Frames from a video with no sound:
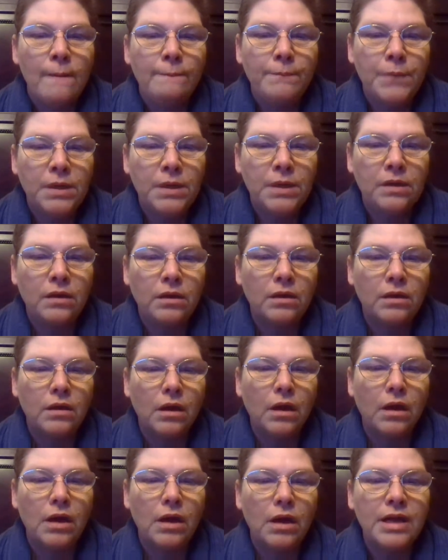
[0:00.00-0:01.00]
meaning
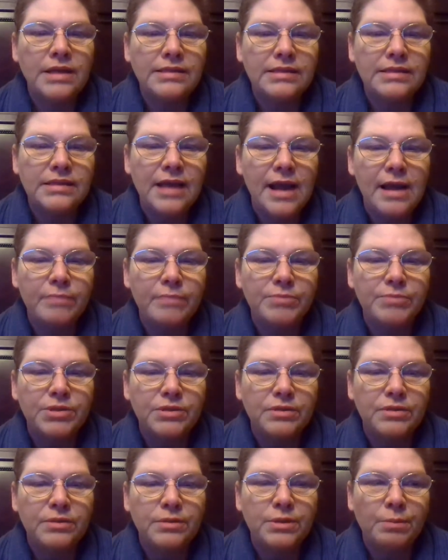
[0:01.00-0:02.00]
it
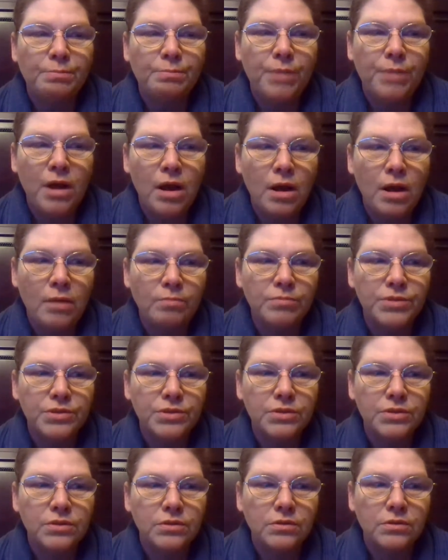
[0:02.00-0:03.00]
stops the
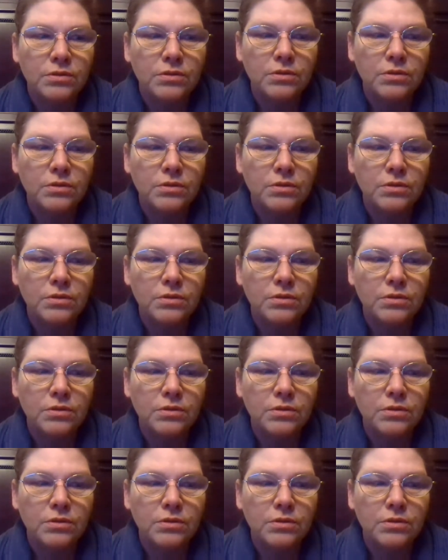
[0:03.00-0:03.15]
pumps.